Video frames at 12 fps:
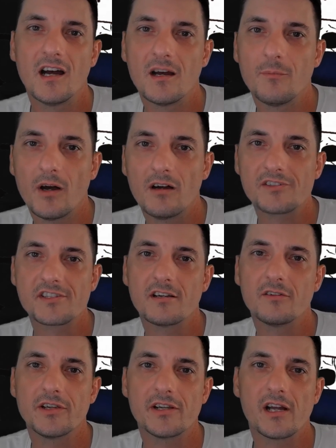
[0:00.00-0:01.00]
Also,
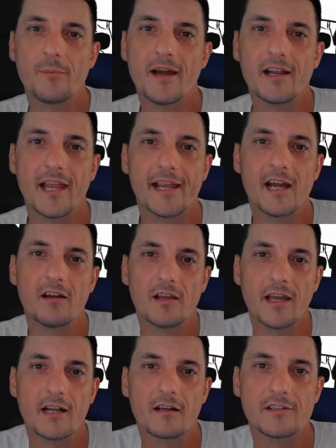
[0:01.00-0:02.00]
you can come out and hang out
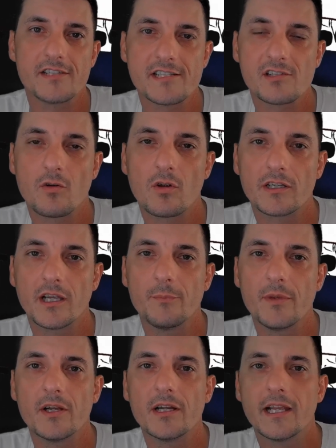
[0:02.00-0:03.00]
at our Discord
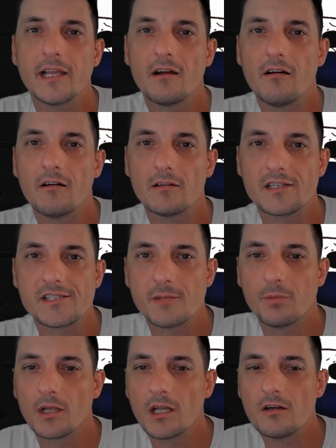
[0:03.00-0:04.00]
community, all listed
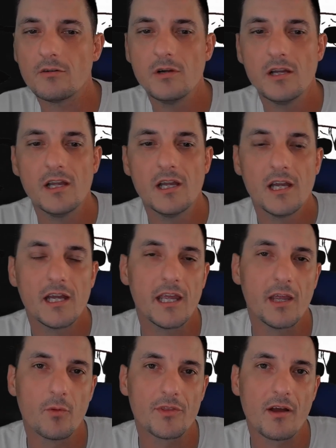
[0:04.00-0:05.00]
below.
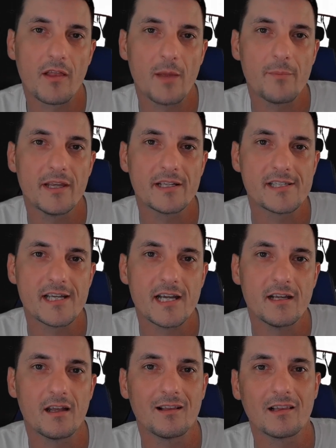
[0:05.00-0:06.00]
And with all that being
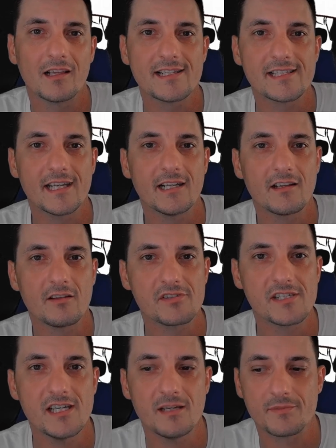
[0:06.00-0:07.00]
said, let's get into those
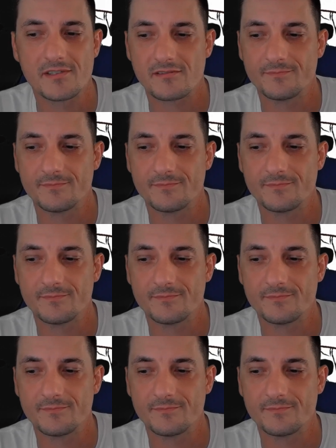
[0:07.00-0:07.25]
tips.